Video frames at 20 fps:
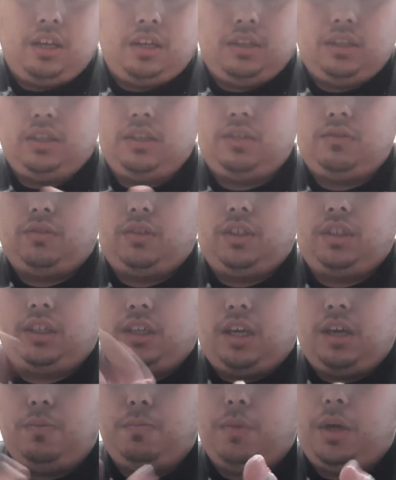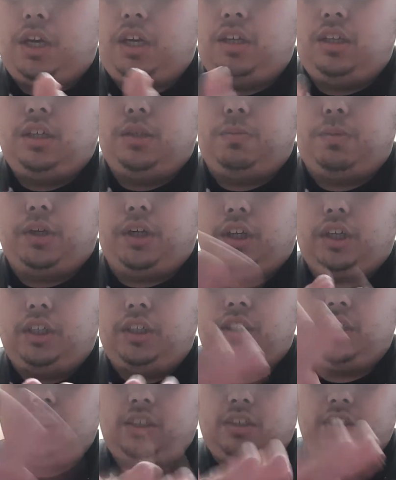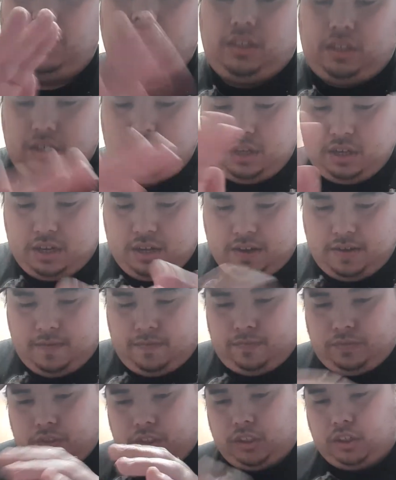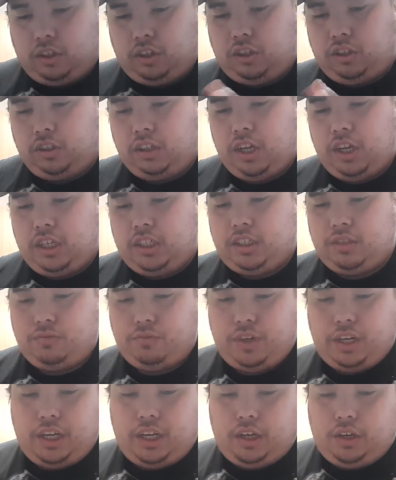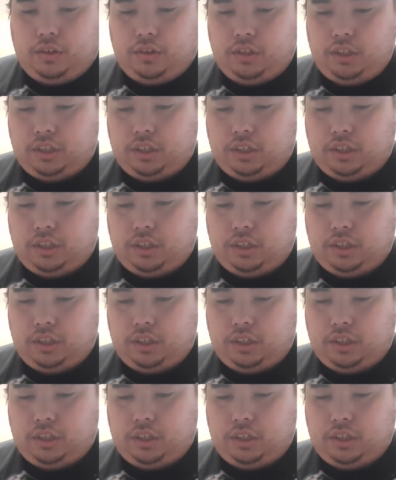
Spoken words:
Just want to keep making these burgers. It's all nice and round